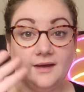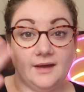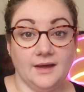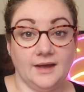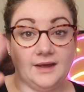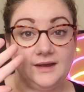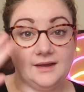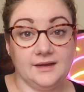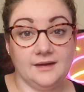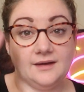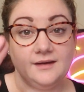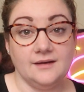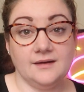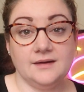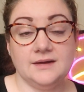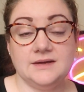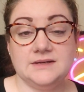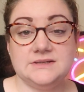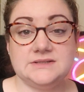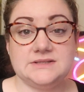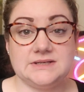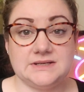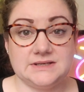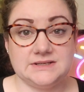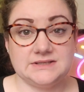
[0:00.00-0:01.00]
Hey
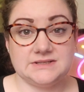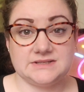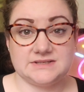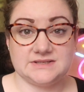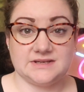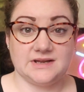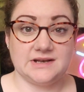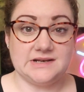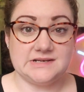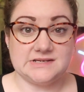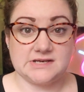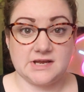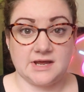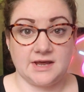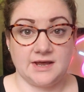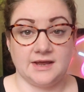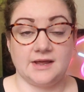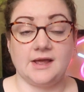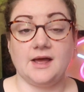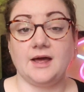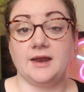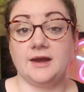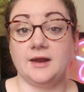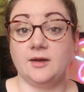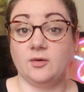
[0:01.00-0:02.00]
guys, it's
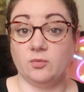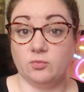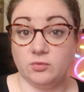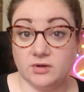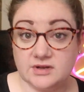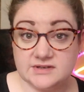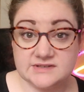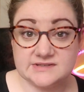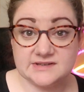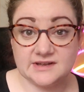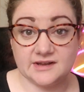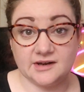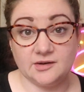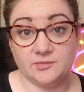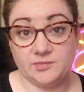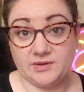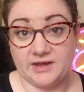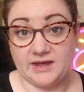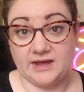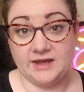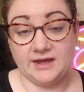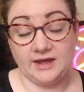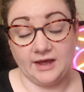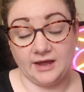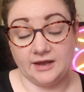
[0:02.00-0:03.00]
Sunday and it was gonna
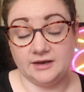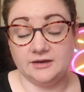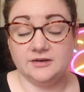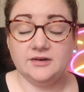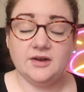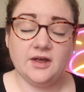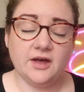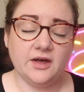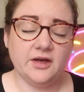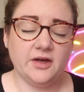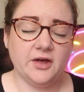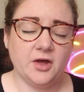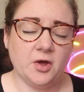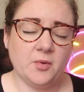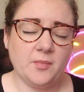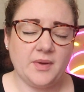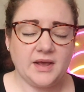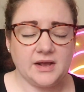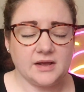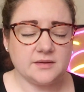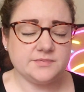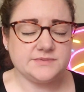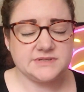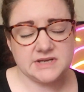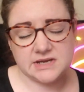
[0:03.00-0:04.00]
be a no
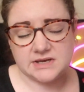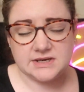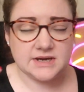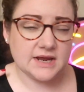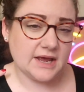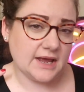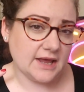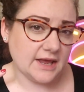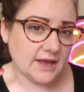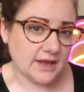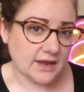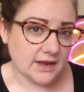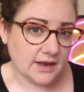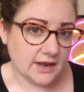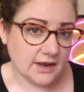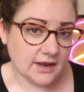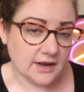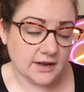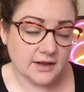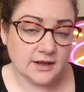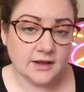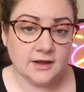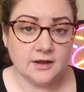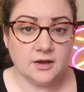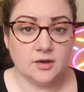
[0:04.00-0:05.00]
makeup
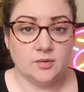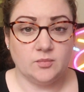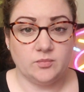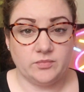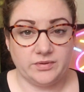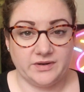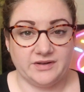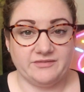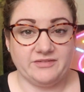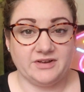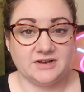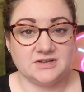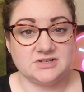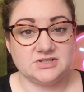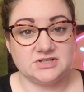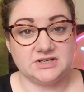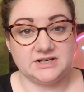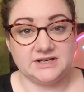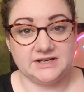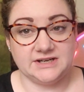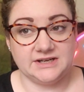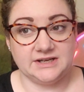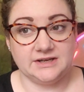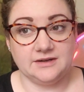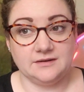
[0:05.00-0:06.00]
Sunday, but I've
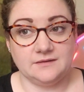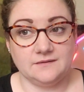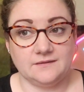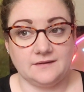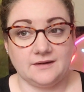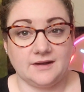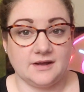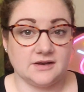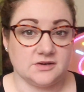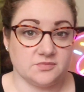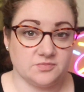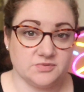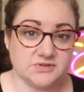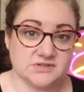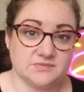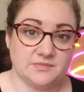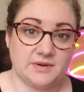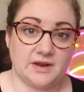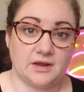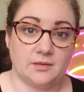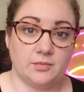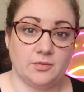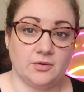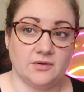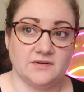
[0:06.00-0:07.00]
actually had to put some
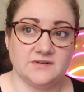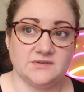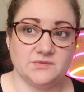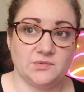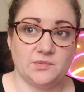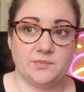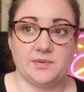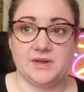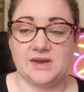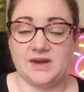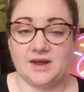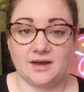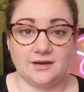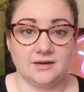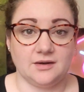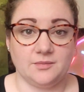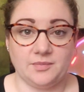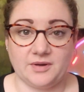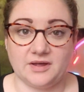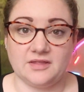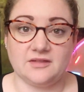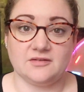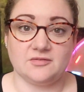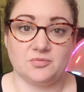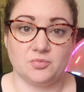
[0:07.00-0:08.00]
makeup on because we've been out and
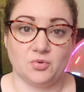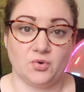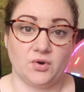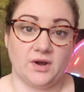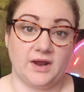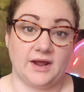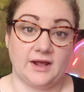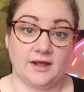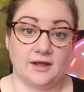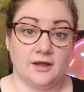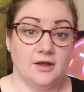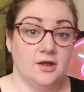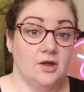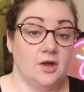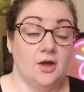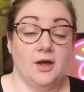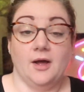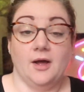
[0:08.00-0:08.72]
about this morning.